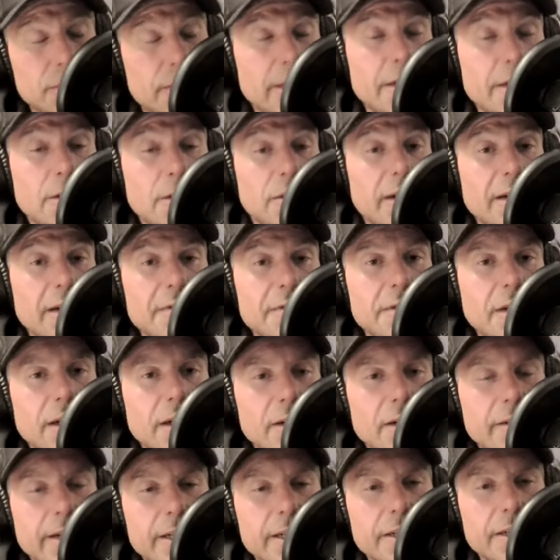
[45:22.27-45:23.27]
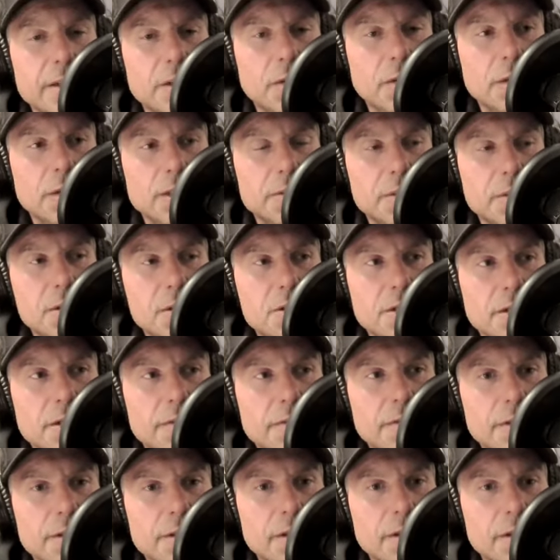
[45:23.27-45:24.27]
And I know I've done it, right? You go, especially
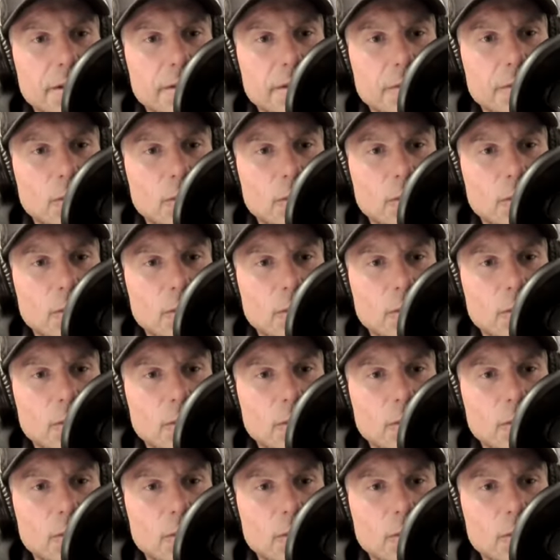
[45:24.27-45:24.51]
if you're